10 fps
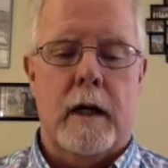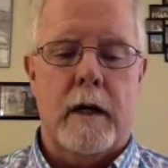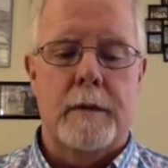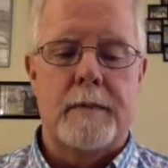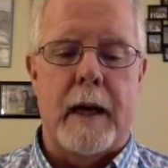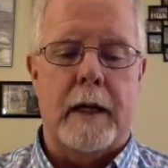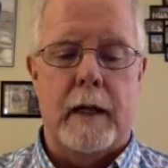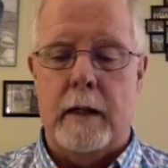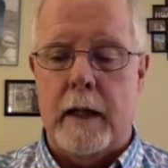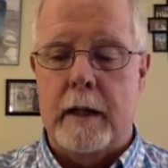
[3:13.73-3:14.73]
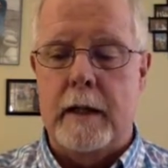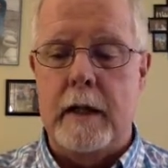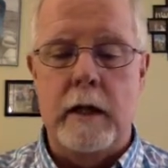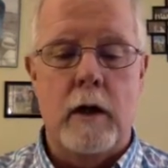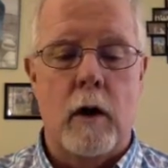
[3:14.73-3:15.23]
comes back in and
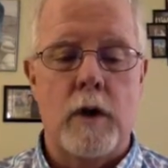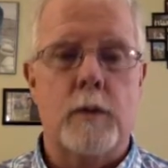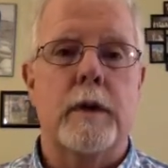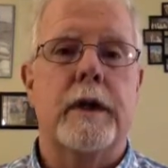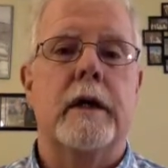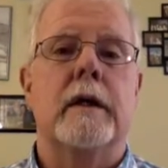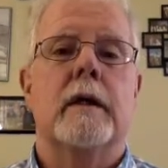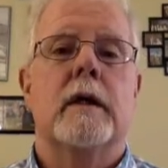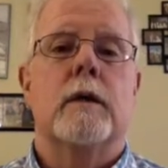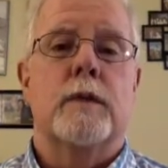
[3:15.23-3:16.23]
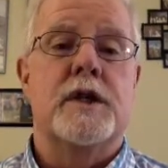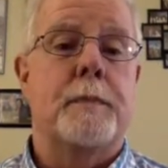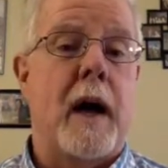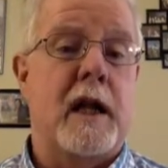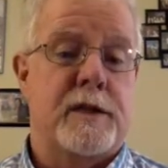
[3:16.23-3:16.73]
he goes with a
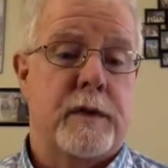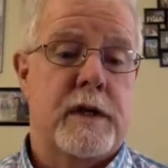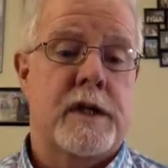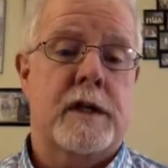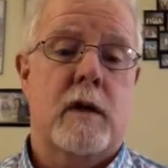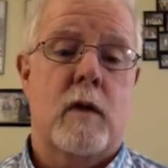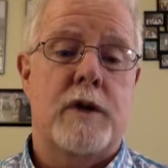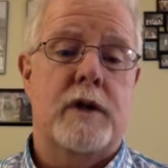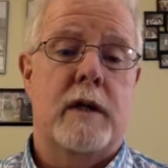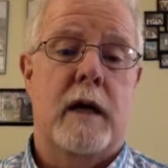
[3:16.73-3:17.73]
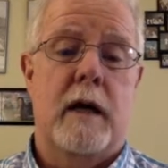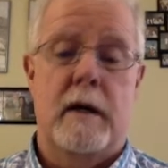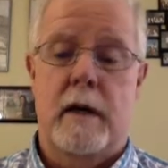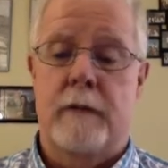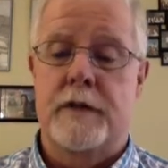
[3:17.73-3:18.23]
response for this question
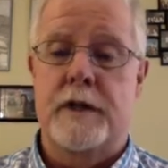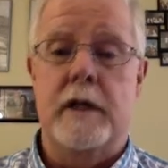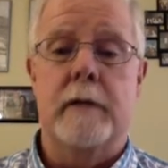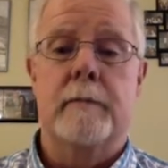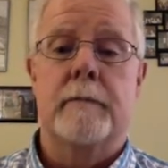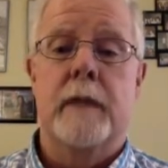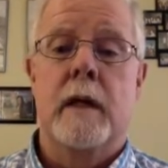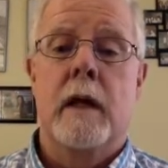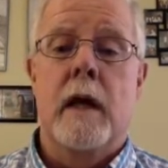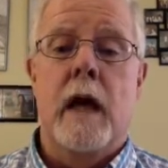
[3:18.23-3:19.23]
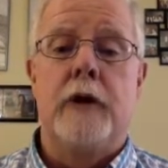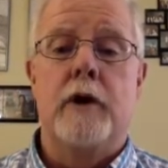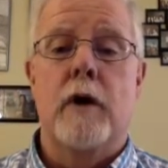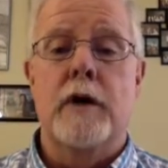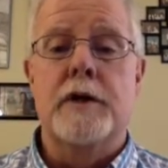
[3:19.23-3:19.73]
of C. And you
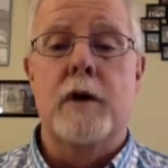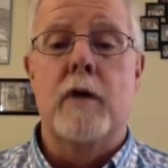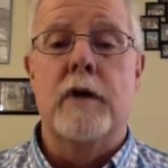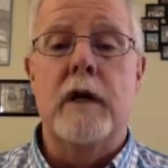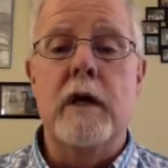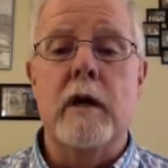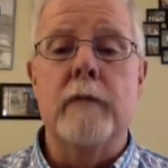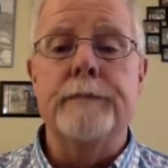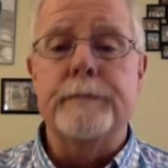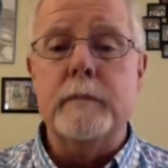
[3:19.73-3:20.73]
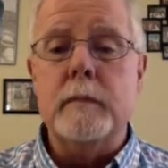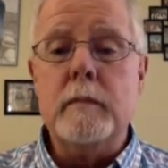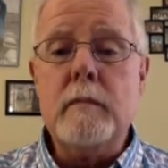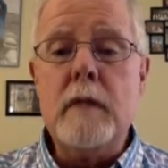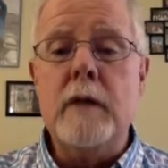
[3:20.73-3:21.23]
notice over here,
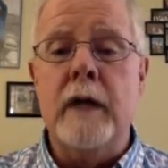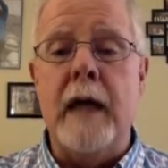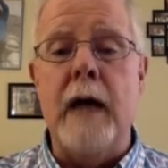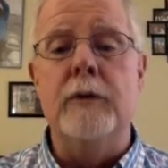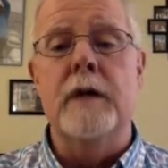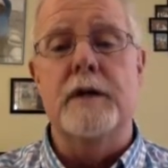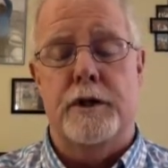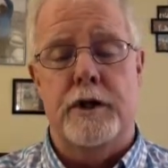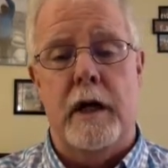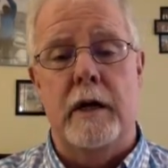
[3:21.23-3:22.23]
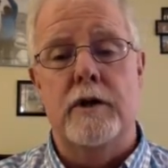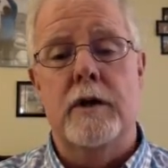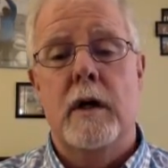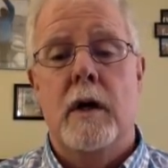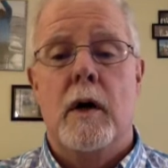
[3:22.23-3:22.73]
the count doesn't change,
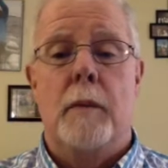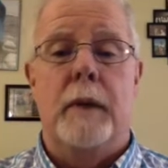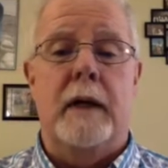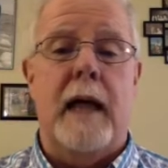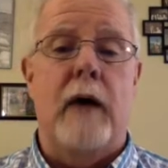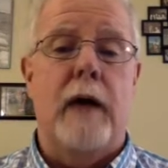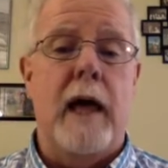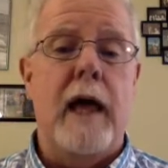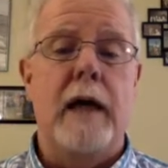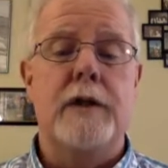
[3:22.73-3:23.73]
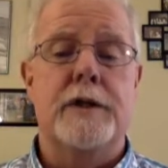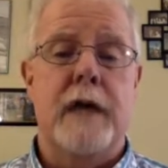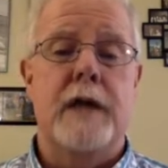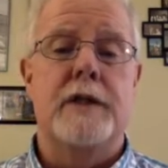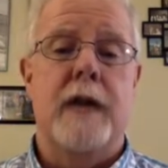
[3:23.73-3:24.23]
but CountA
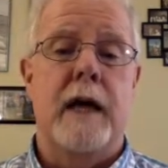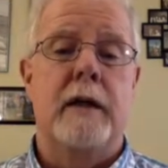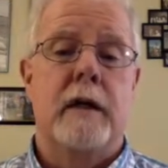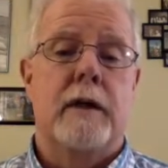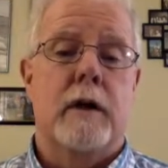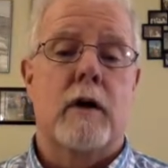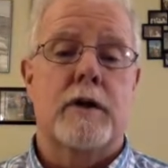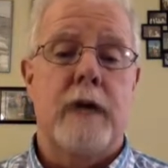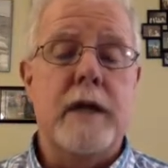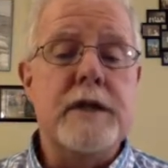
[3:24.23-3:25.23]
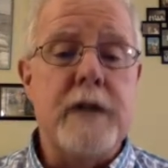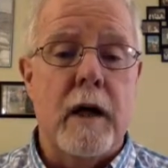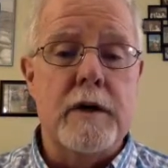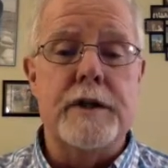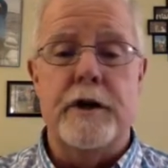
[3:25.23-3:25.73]
says that there are 10
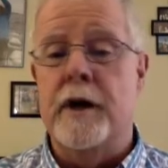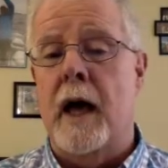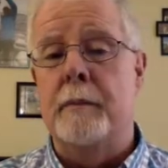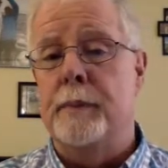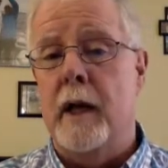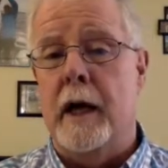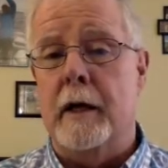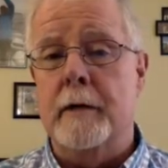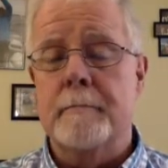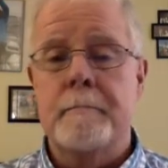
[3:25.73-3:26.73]
cells that are not blank.